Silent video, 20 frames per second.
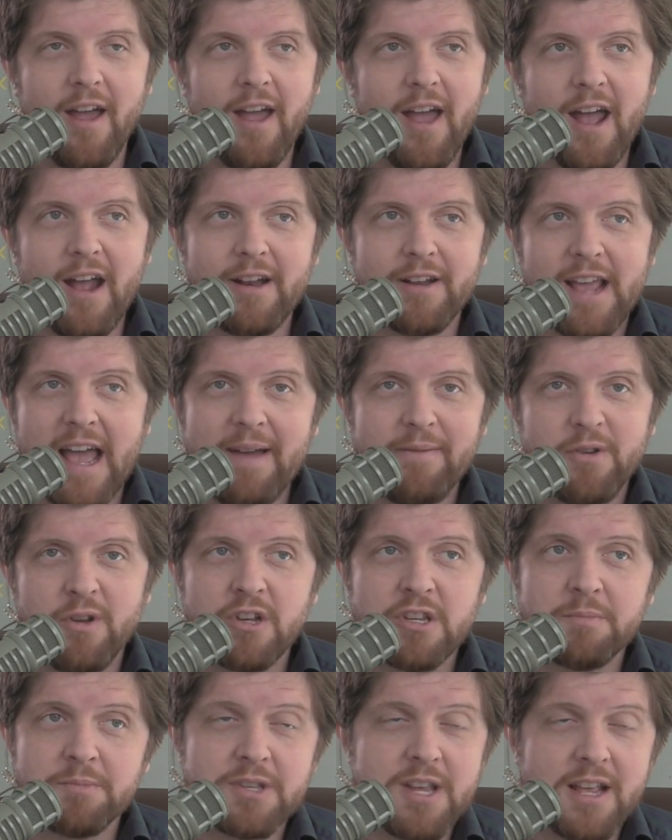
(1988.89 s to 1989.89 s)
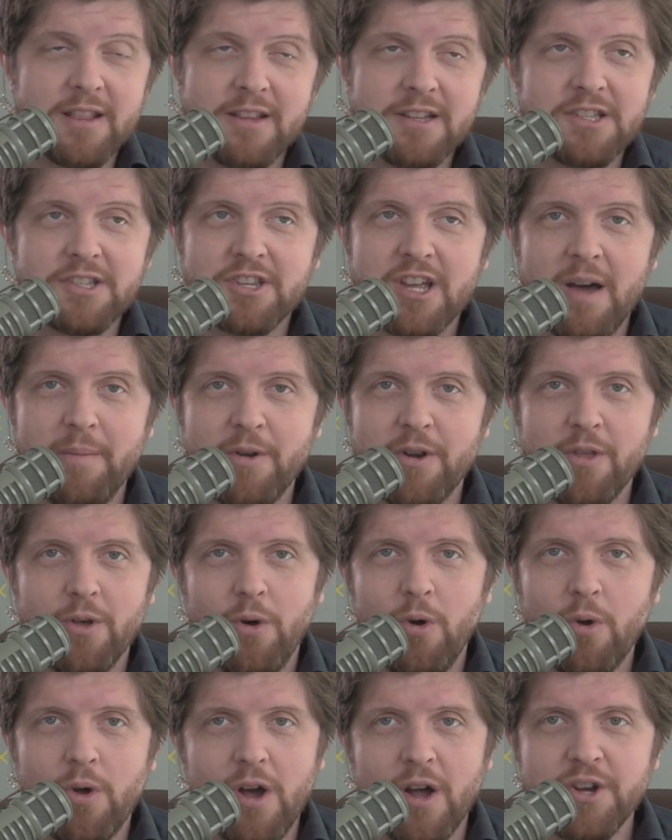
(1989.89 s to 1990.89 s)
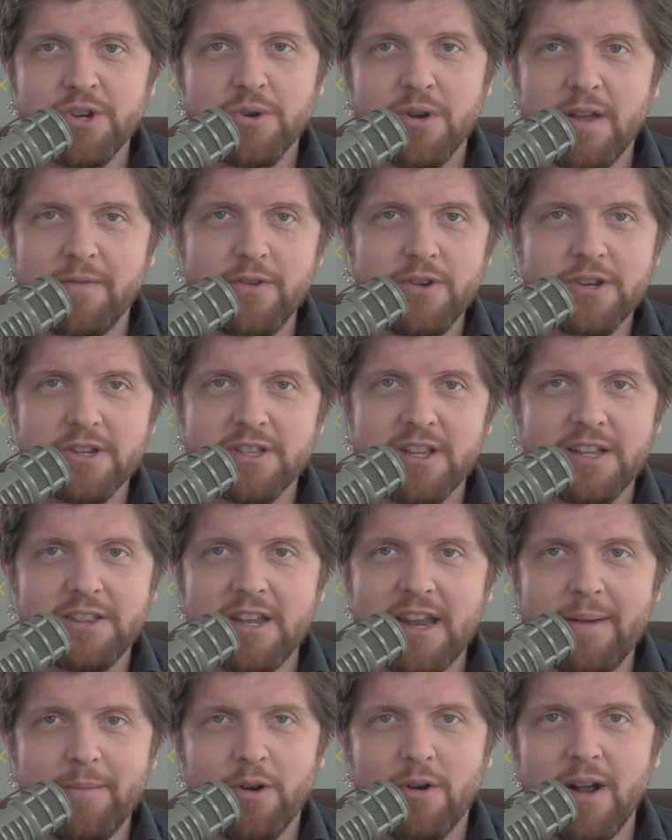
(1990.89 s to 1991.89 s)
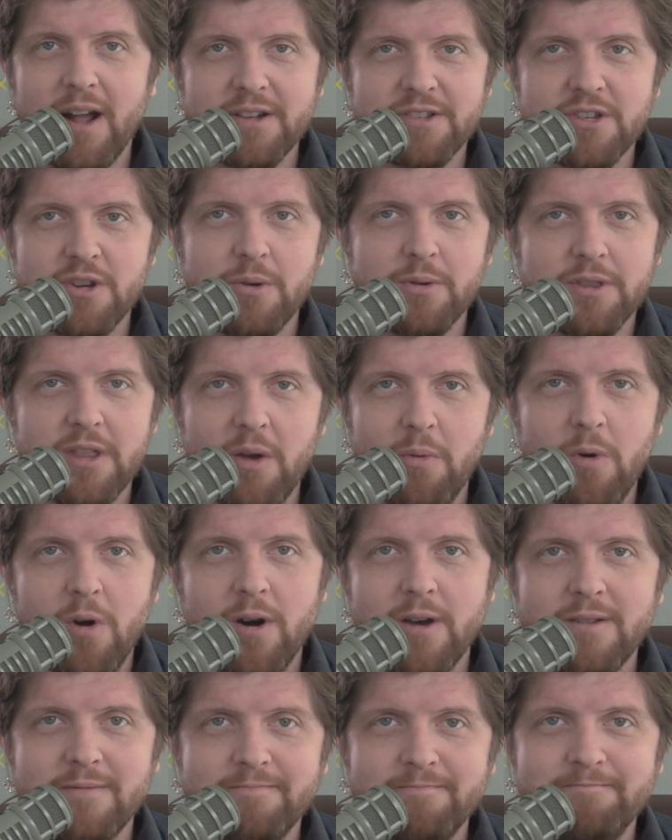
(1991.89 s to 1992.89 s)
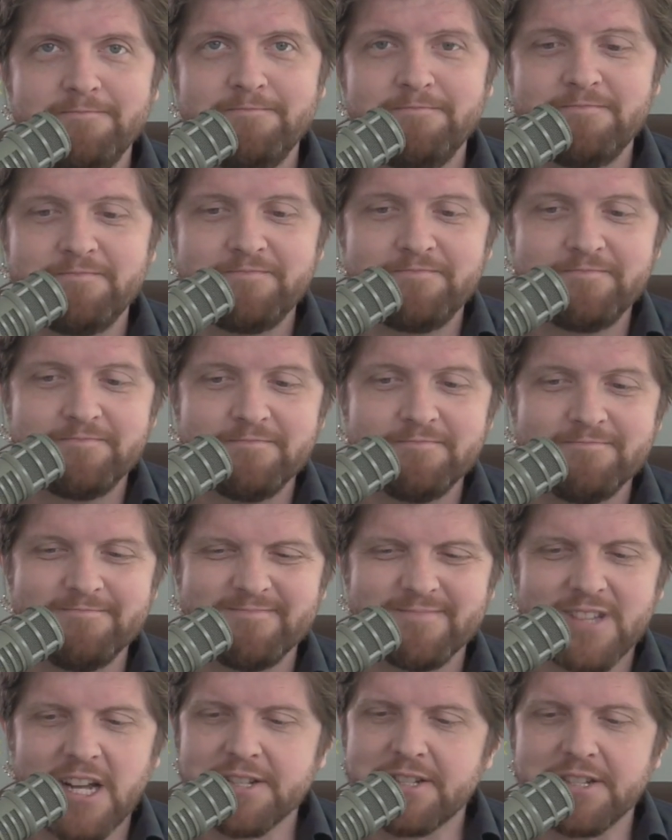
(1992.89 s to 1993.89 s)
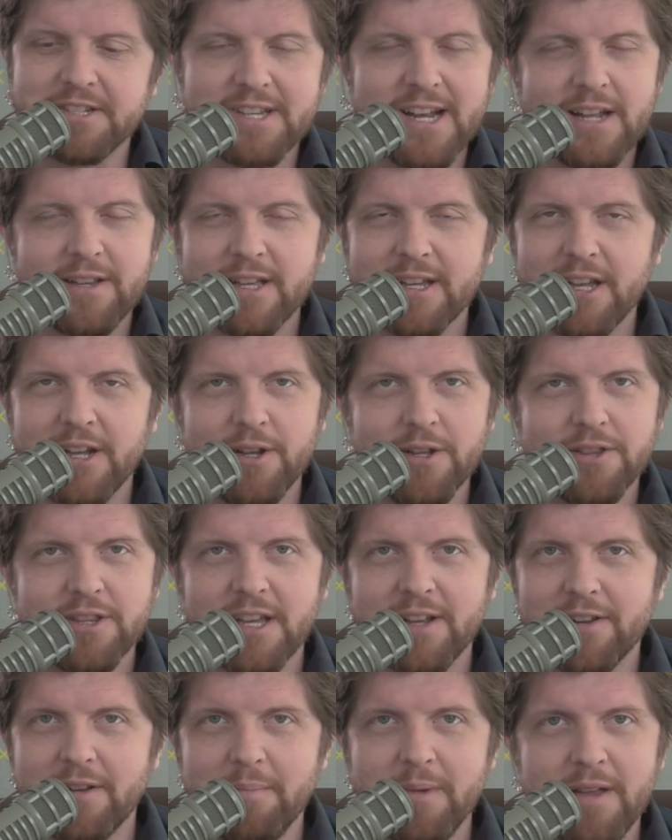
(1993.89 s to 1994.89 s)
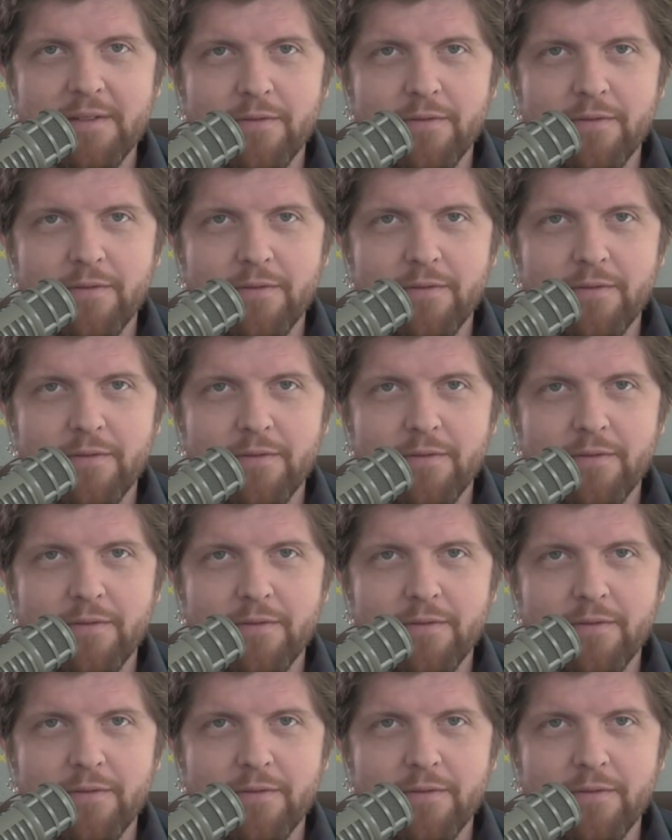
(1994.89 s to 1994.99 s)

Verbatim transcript: And Gavin Newsom saying this is coming to the whole country if you just let the Democrats do what they want. Doesn't sound like a good thing to me,